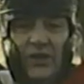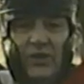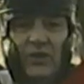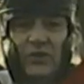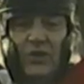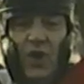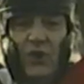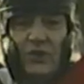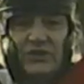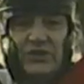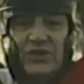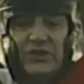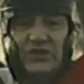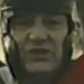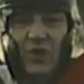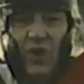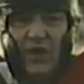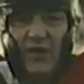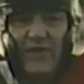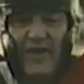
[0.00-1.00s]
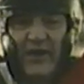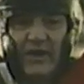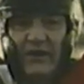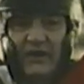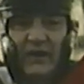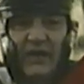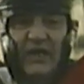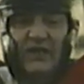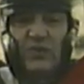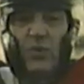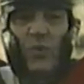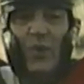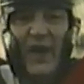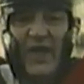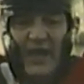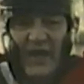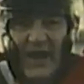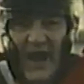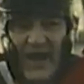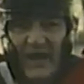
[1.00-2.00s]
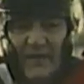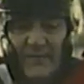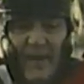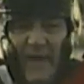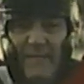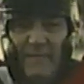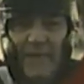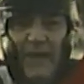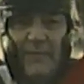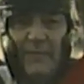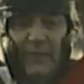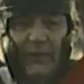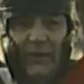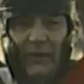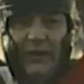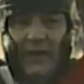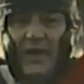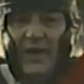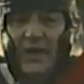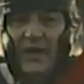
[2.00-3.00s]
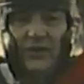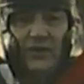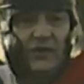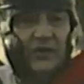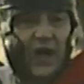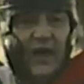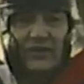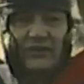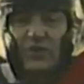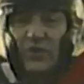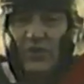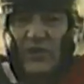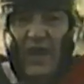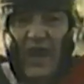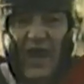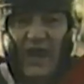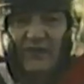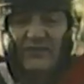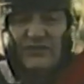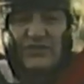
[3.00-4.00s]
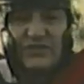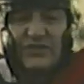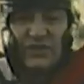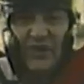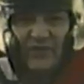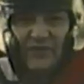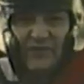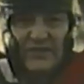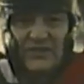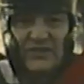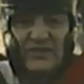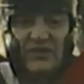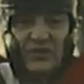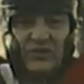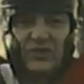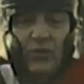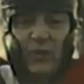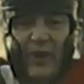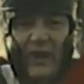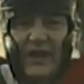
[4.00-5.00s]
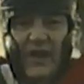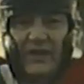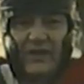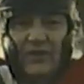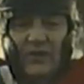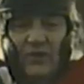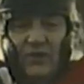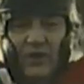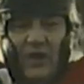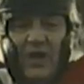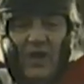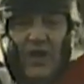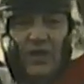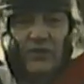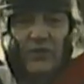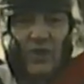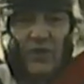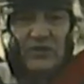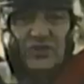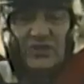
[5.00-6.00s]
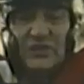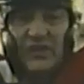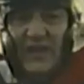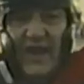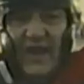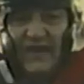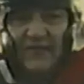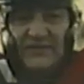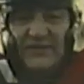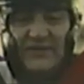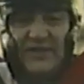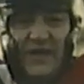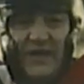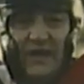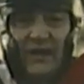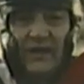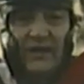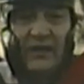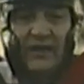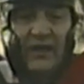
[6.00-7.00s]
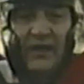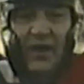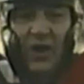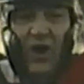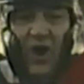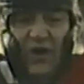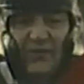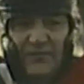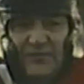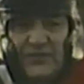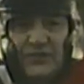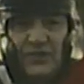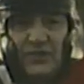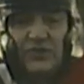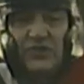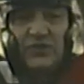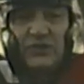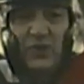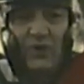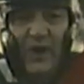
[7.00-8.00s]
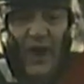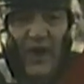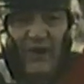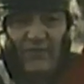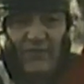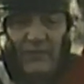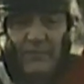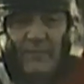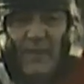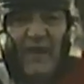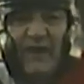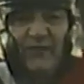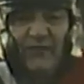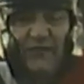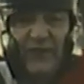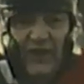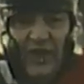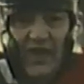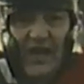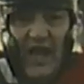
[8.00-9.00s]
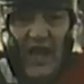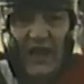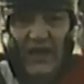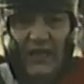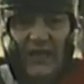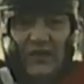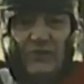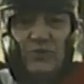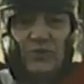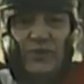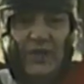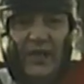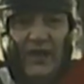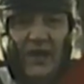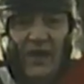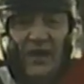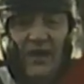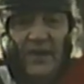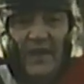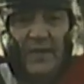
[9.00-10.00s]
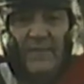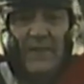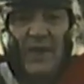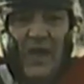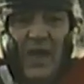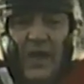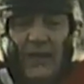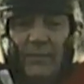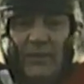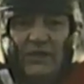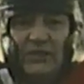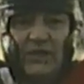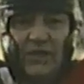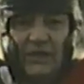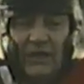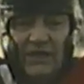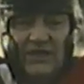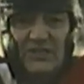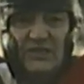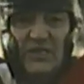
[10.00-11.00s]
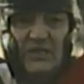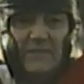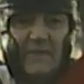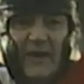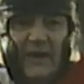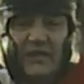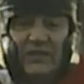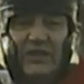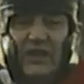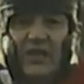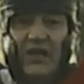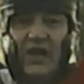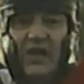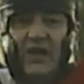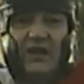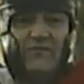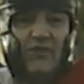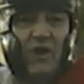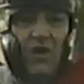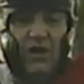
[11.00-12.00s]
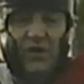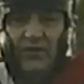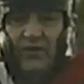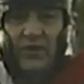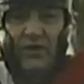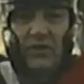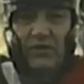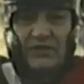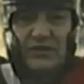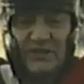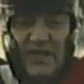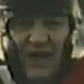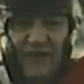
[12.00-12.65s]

you don't just go there and get waited on by people. You're not going to have servants to wait on you. No slaves there. Officers do have beneficiarii to take care of them, but the enlisted men take care of all of their own